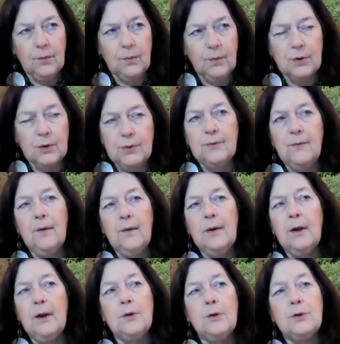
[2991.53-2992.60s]
which was very
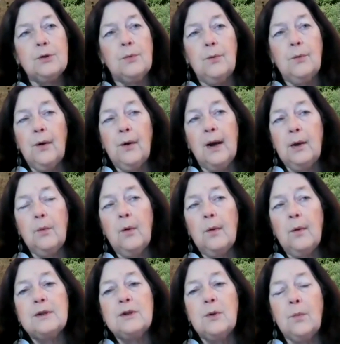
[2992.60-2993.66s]
unusual for any
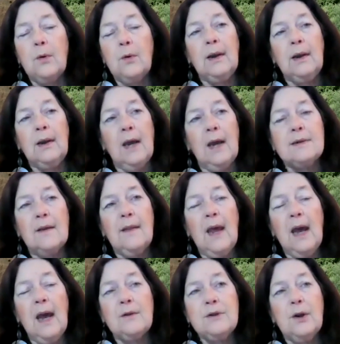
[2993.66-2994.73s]
woman to work outside the
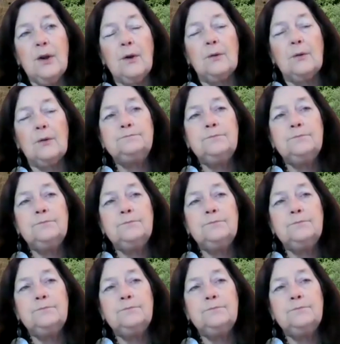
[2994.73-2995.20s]
household.